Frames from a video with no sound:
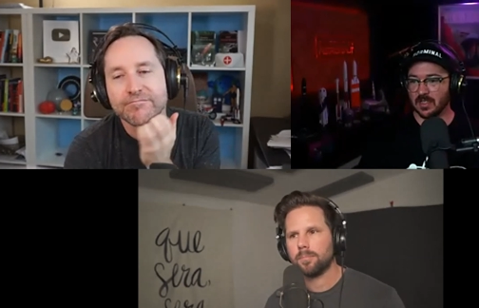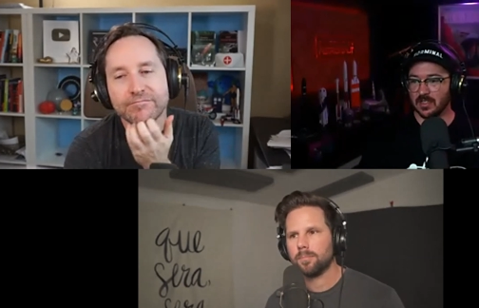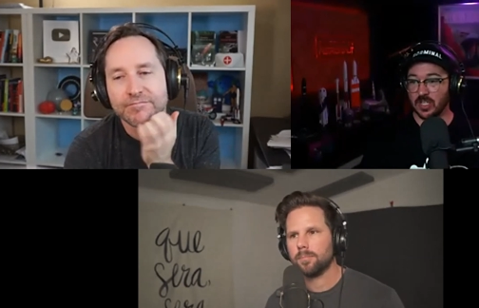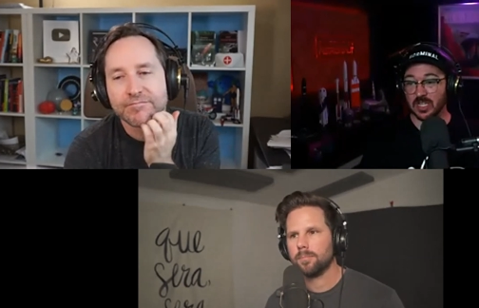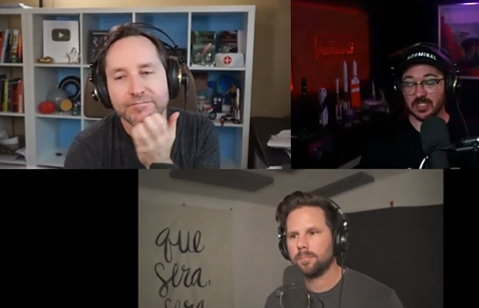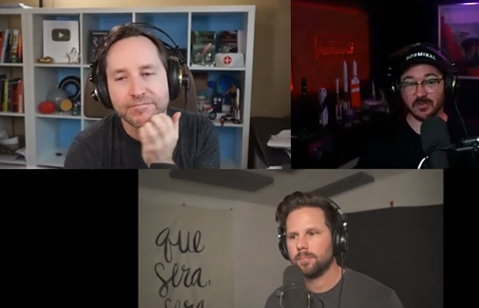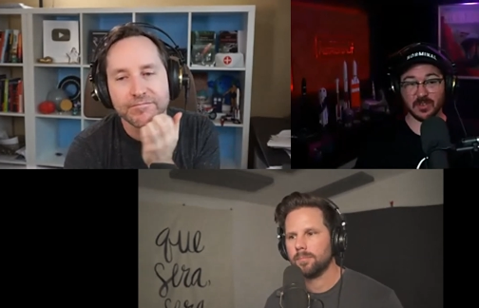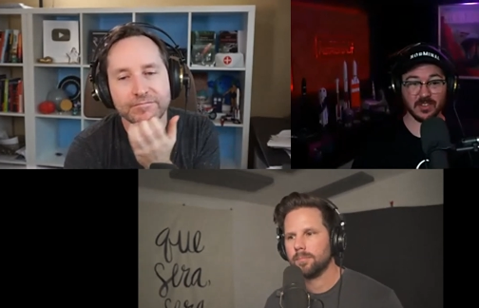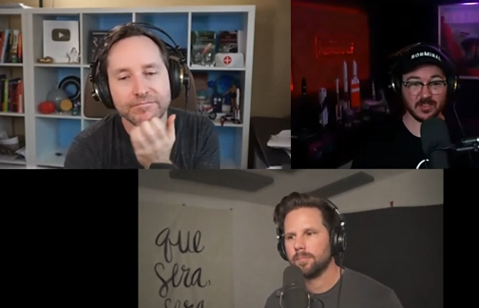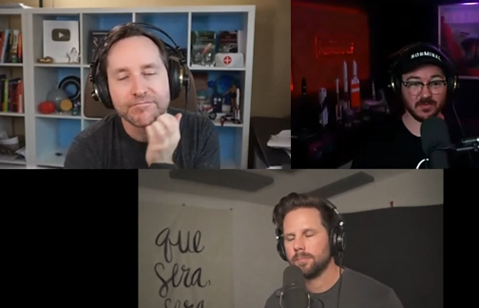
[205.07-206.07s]
Speaker 1: chance of
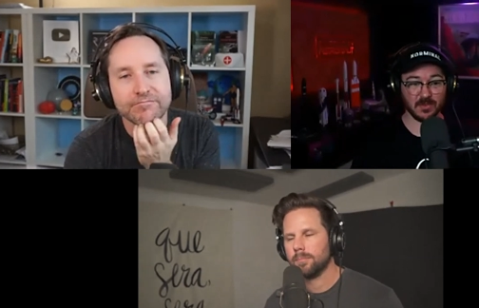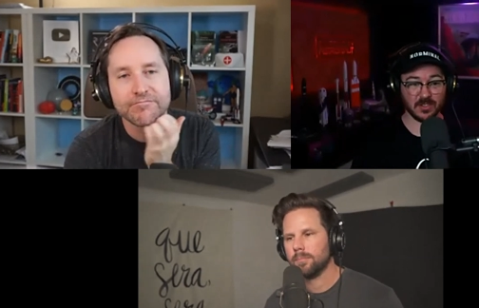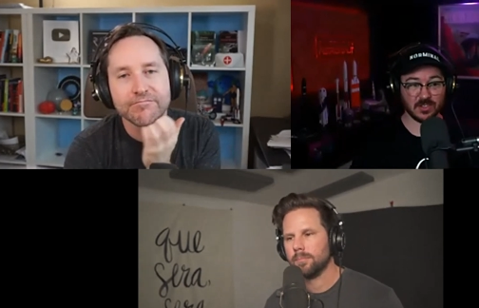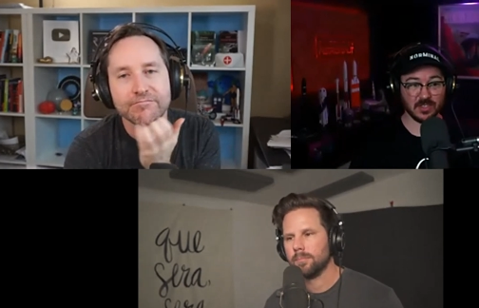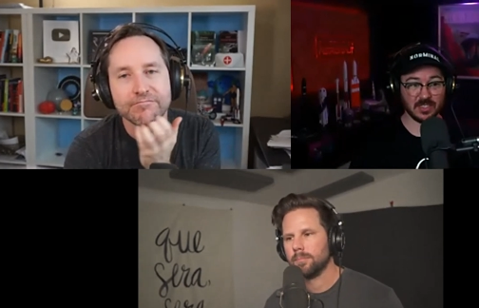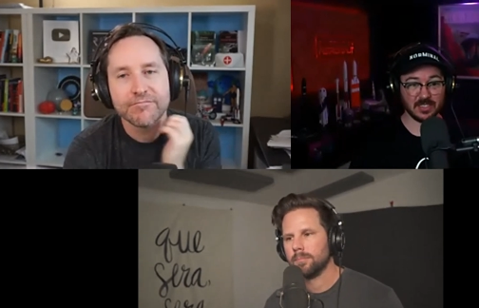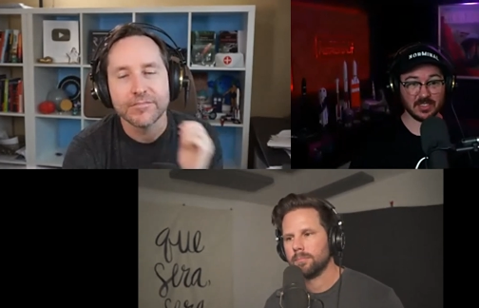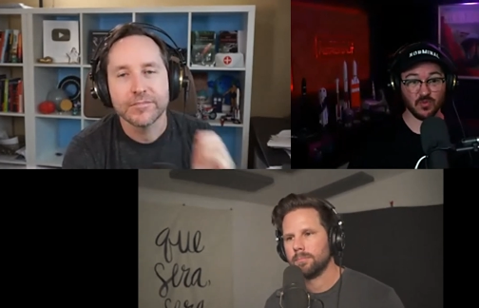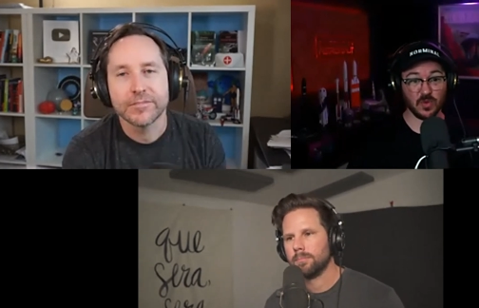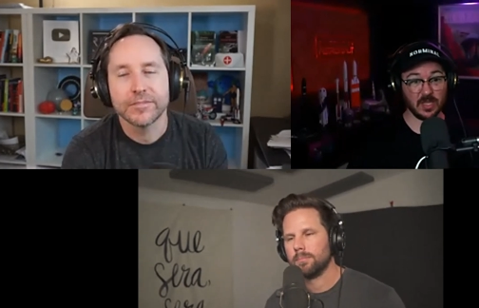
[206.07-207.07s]
collision, which is
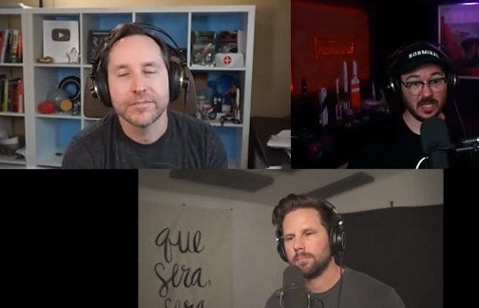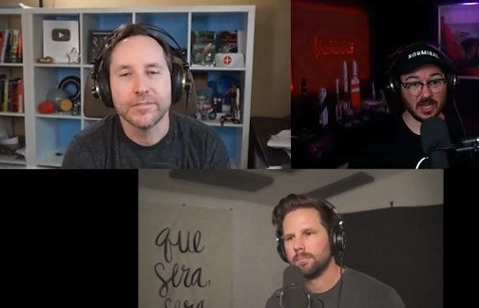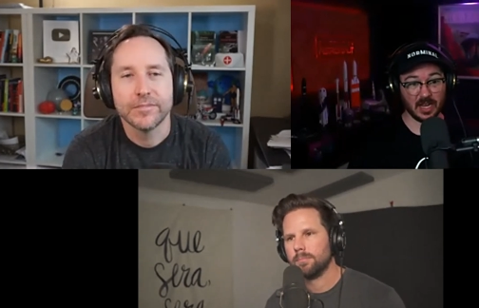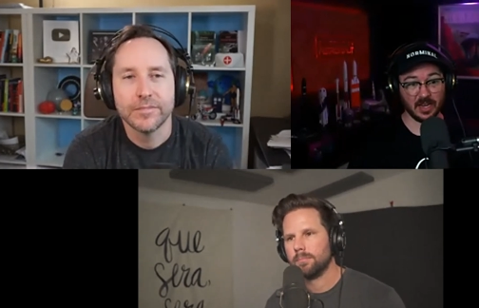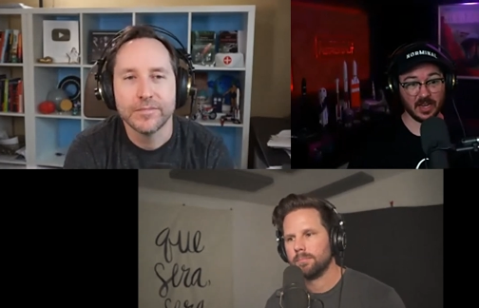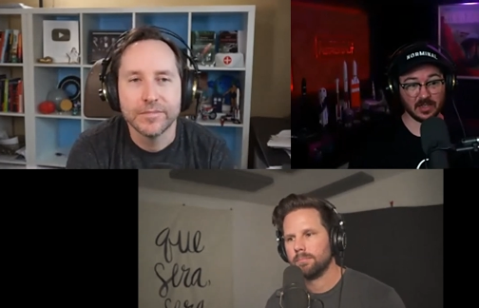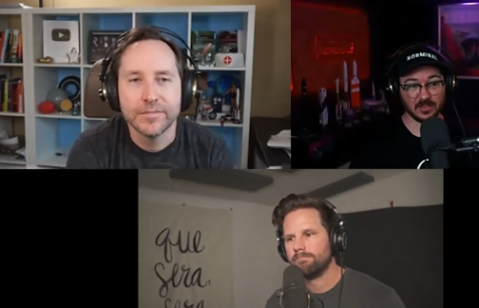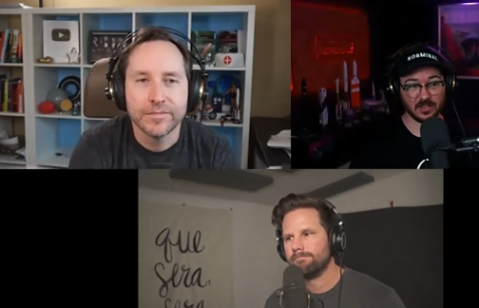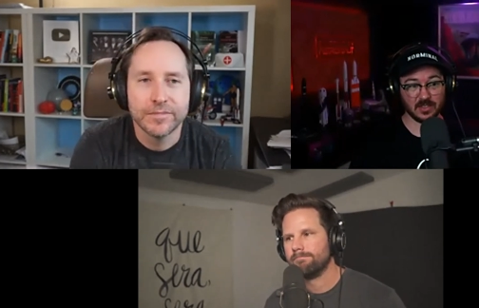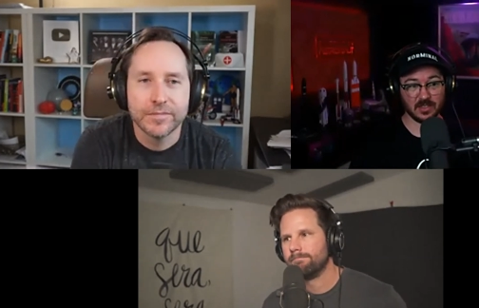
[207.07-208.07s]
really high
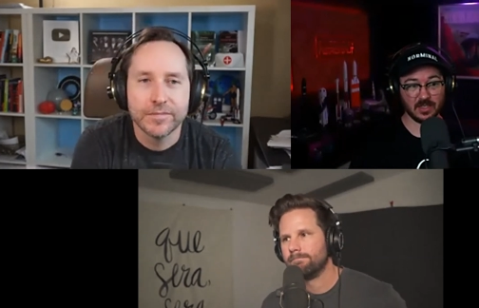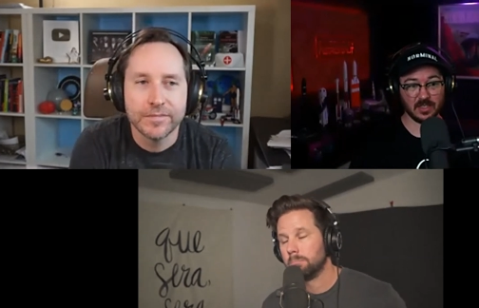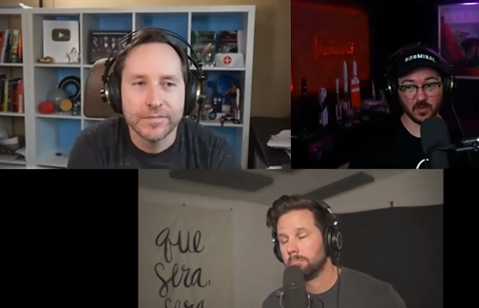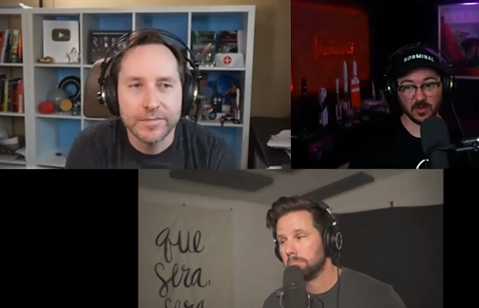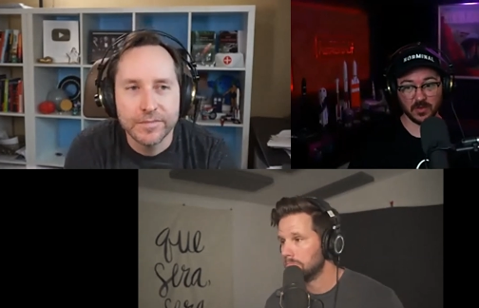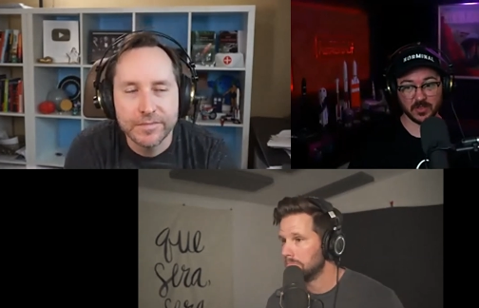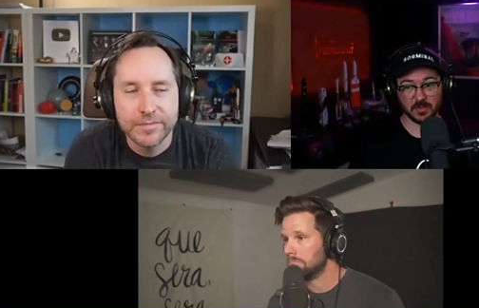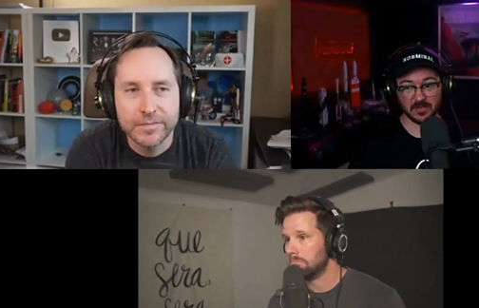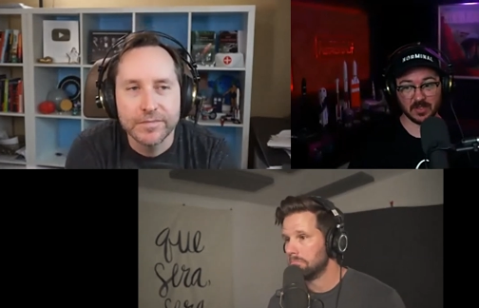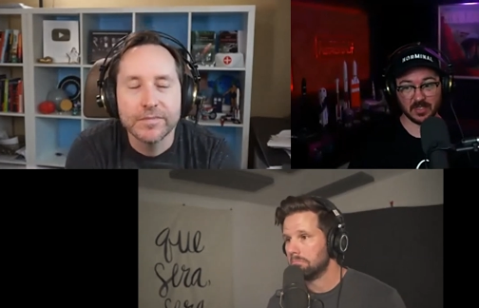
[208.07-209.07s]
actually in the world of
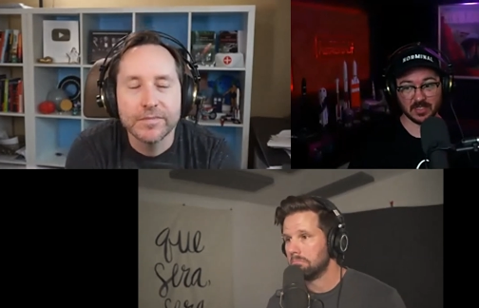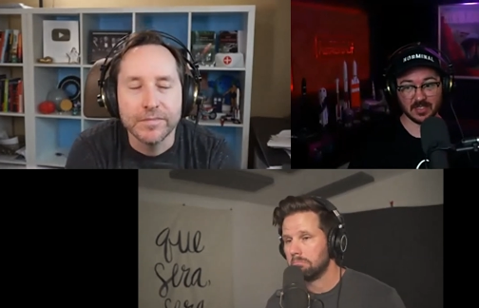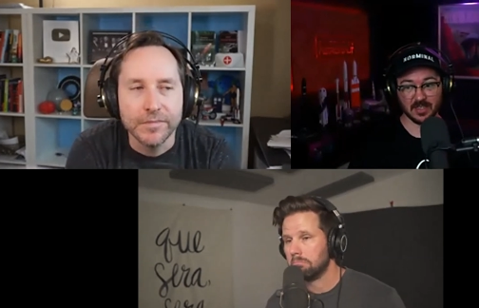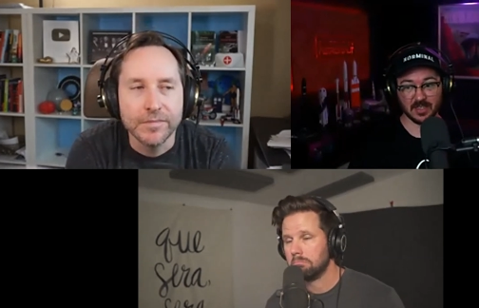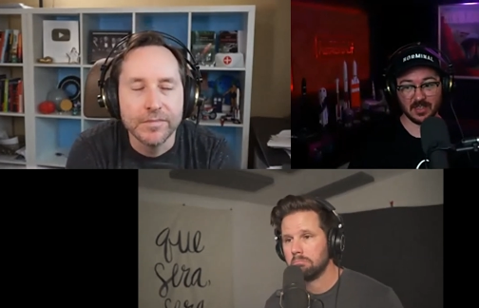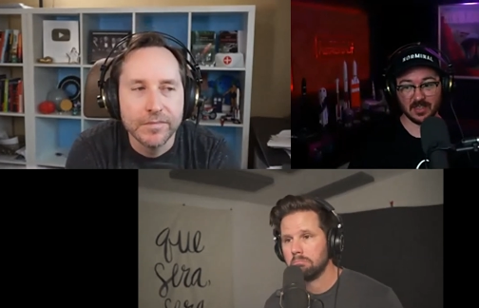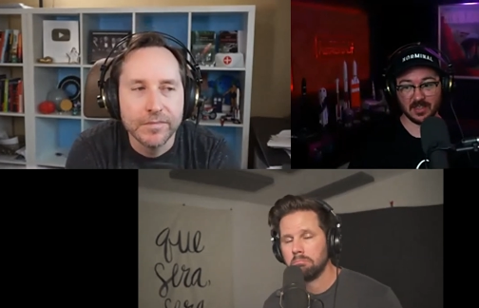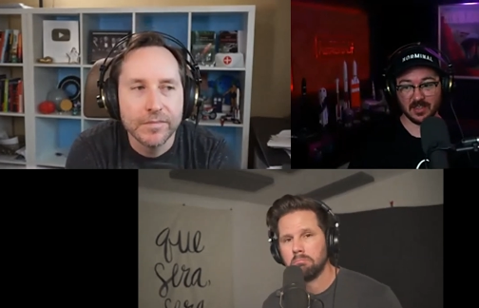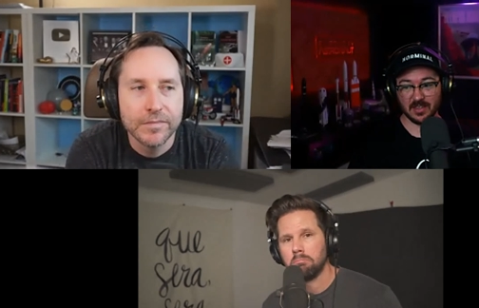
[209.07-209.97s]
spaceflight. That's like mm.